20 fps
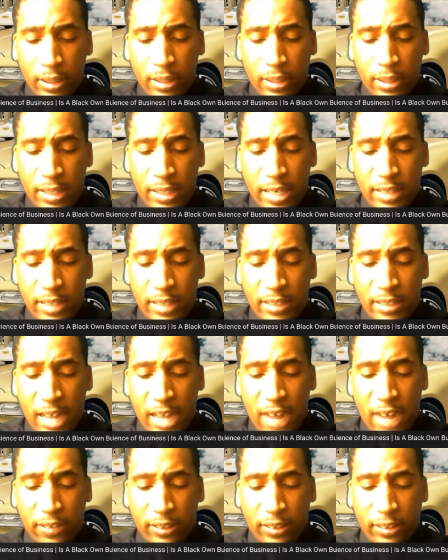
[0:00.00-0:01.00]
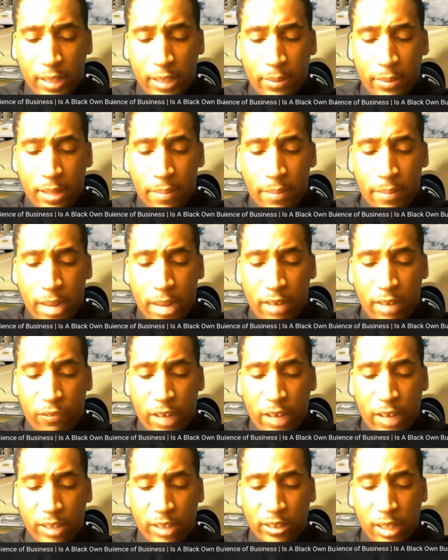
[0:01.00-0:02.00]
There's an African company that
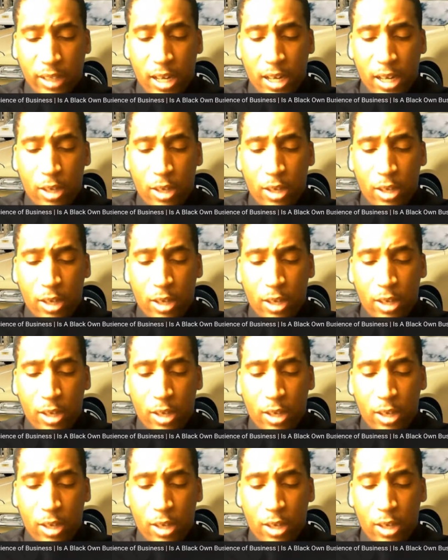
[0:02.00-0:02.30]
manufactures car.